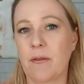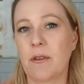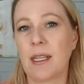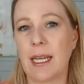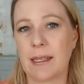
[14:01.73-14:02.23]

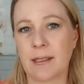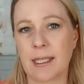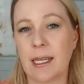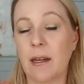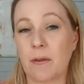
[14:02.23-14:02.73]
every
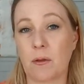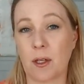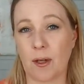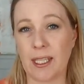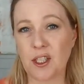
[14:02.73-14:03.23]
area of
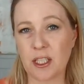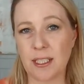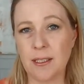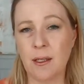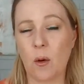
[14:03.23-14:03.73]

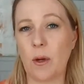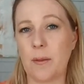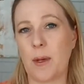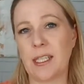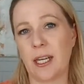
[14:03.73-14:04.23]
regression
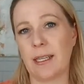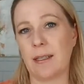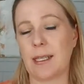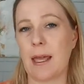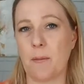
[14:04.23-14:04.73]
when my
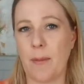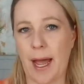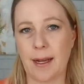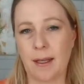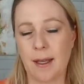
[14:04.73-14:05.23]
child came
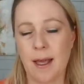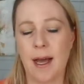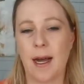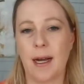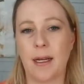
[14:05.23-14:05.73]
back.
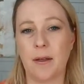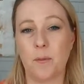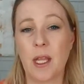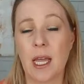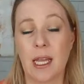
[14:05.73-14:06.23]

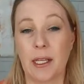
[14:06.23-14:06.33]
Even